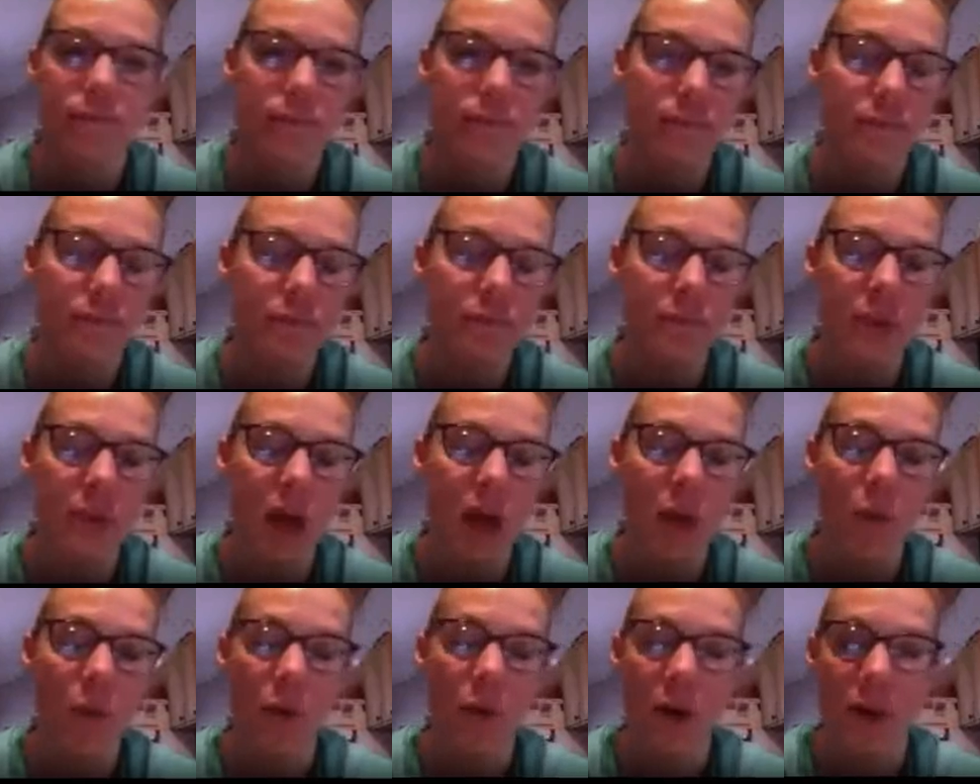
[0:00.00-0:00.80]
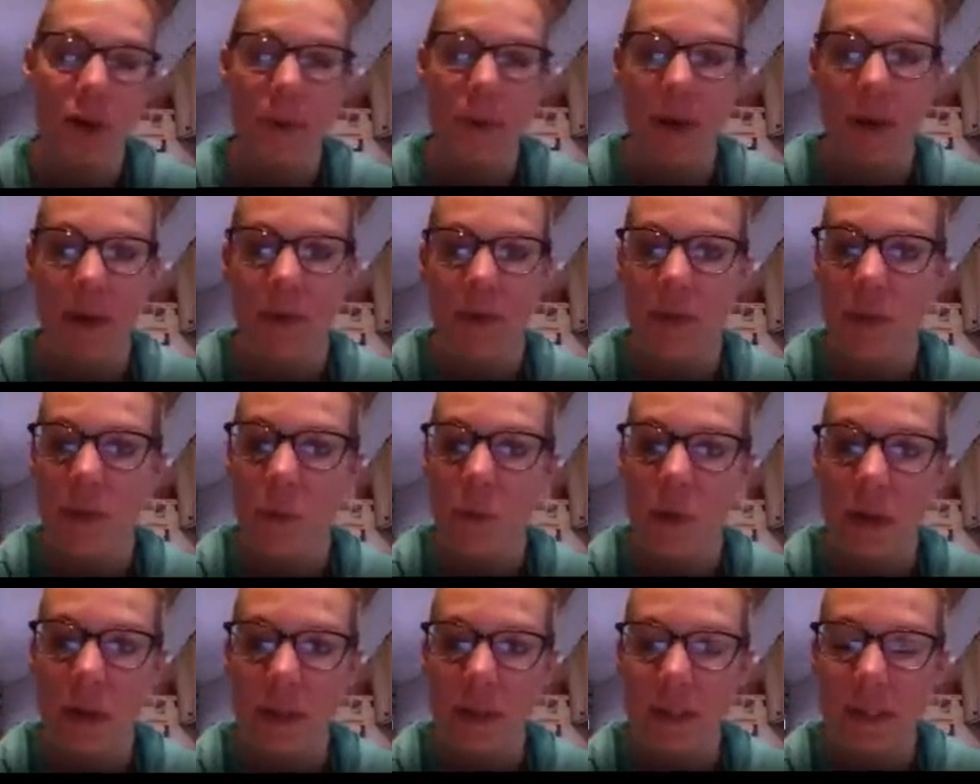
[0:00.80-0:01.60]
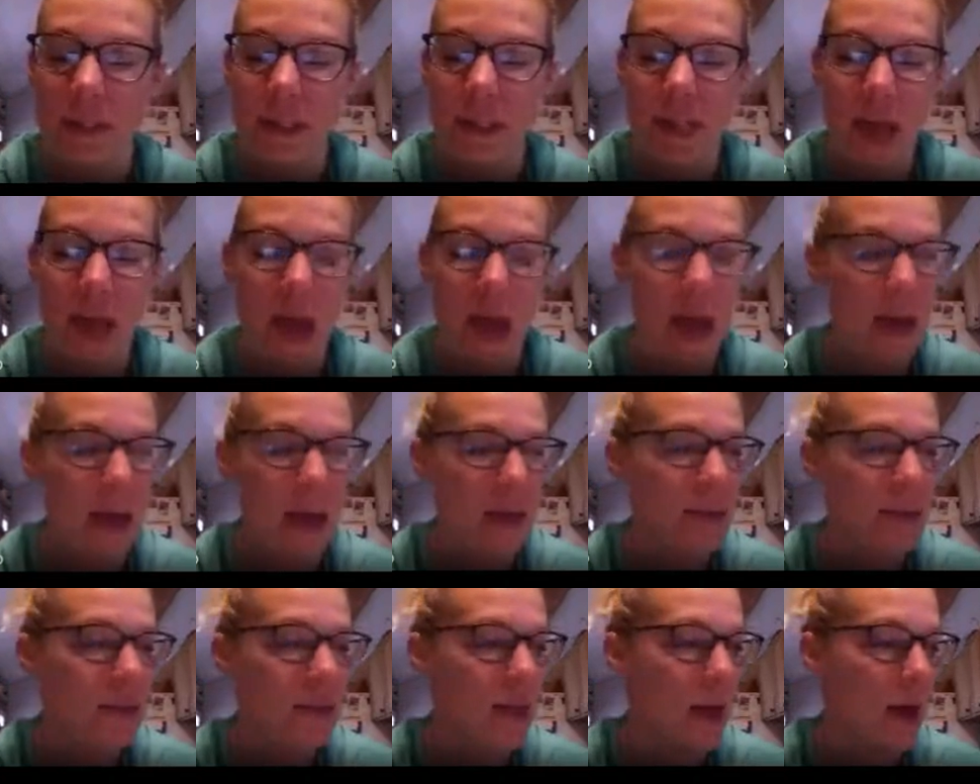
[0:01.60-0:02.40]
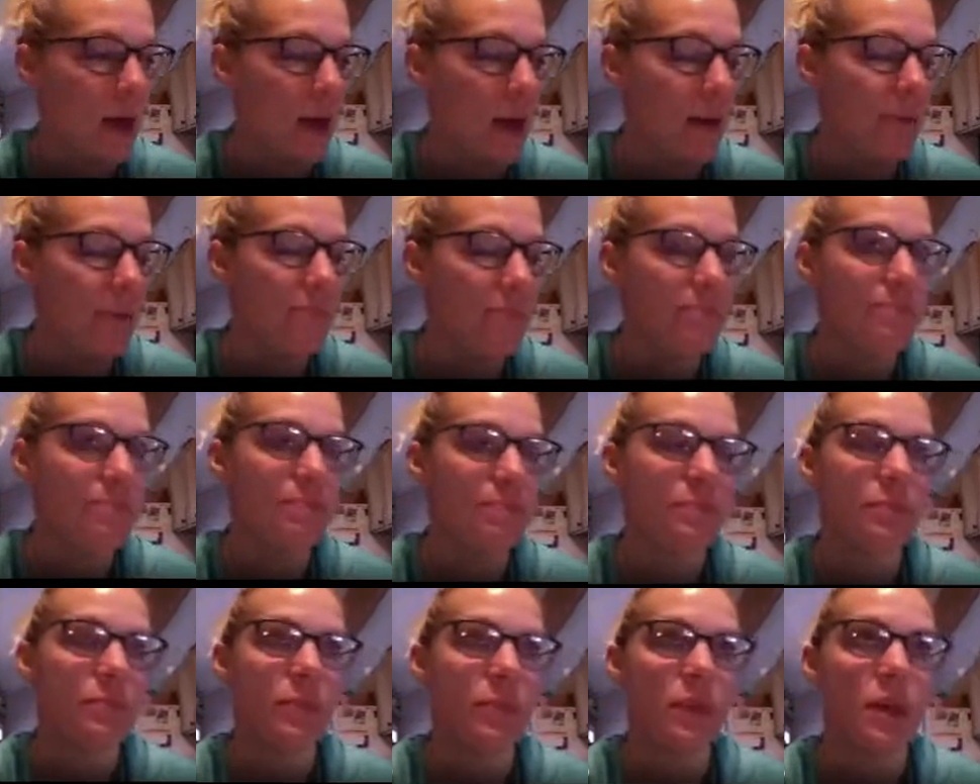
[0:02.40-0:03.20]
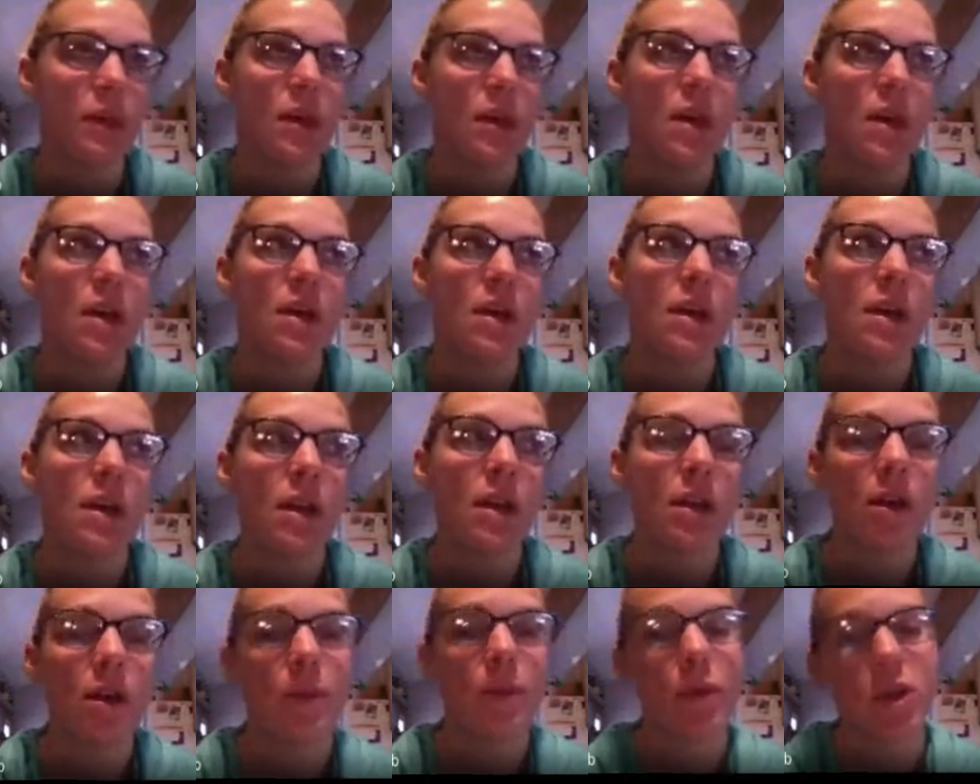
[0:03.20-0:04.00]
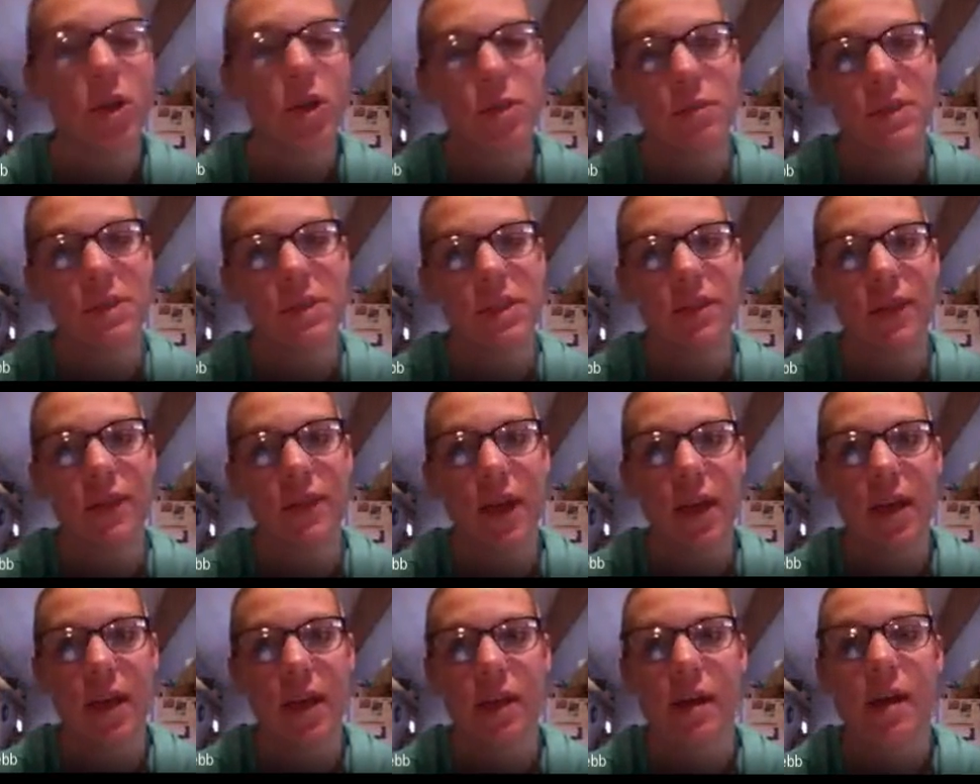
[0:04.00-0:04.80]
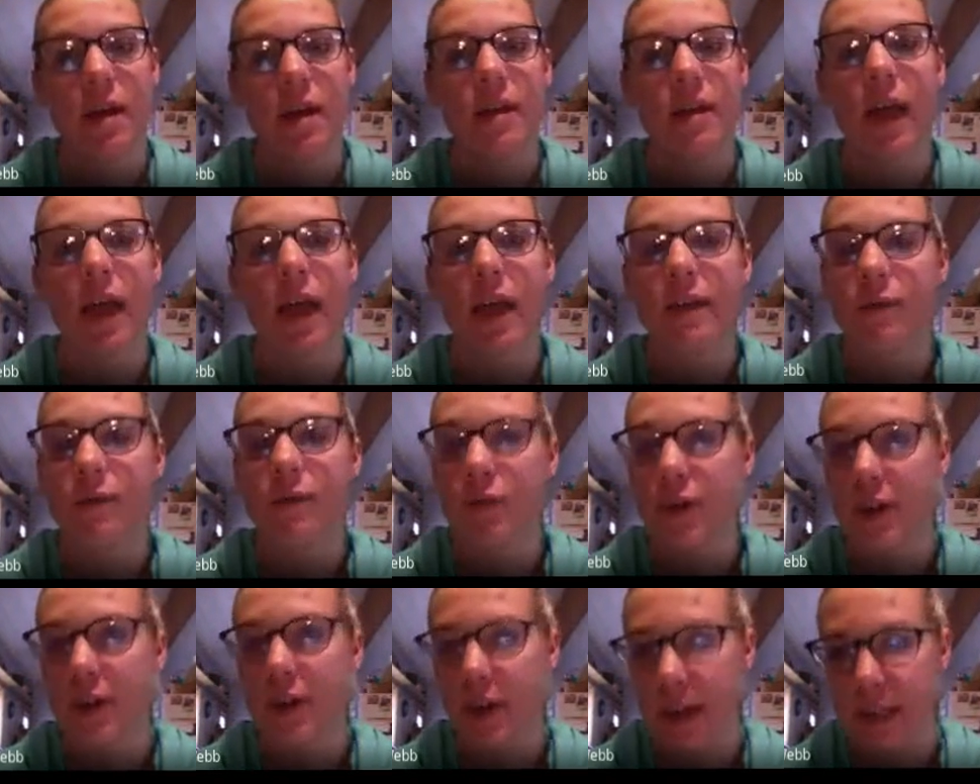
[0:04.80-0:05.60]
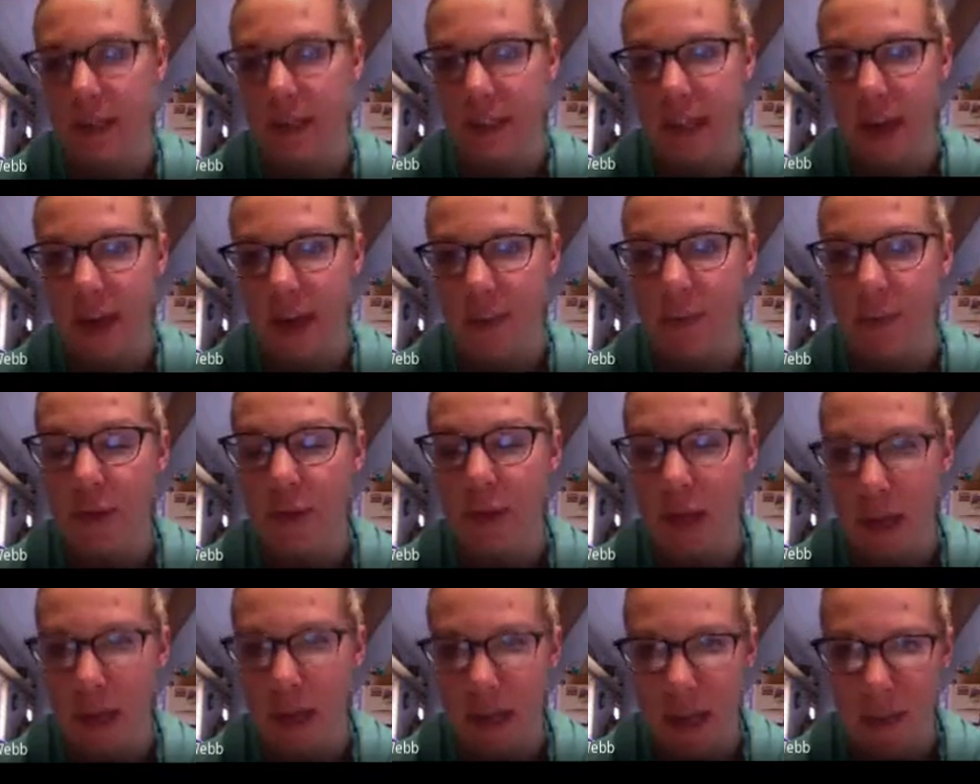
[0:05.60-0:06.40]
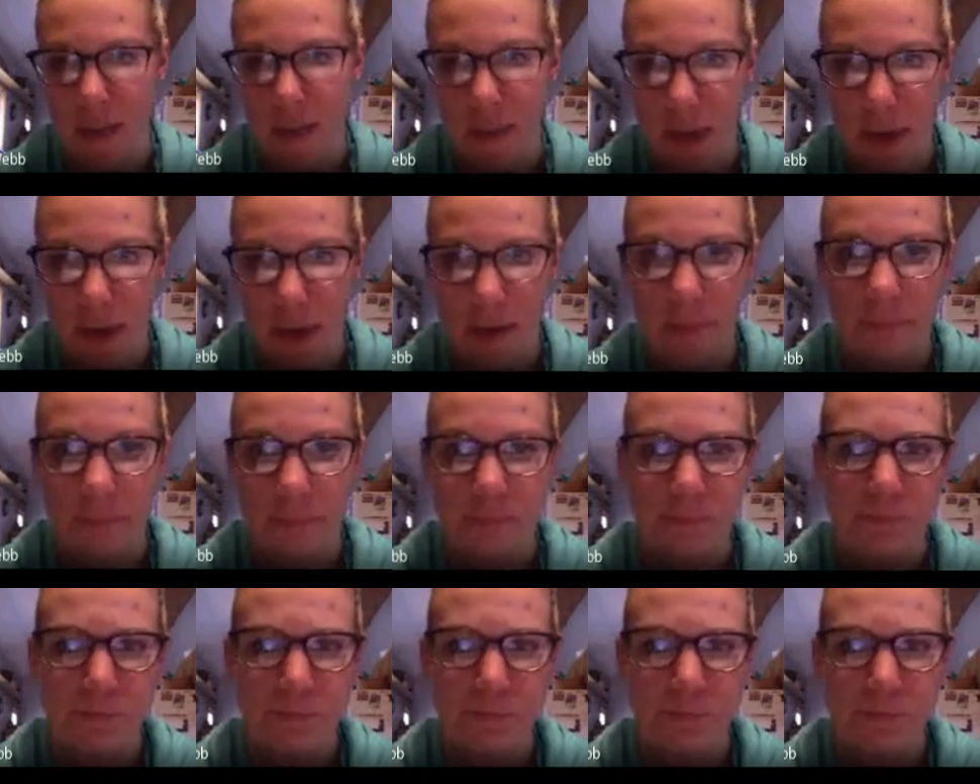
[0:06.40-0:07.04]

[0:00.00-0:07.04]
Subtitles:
not worry about the ones that get a little more specific. Like, for example, anemia.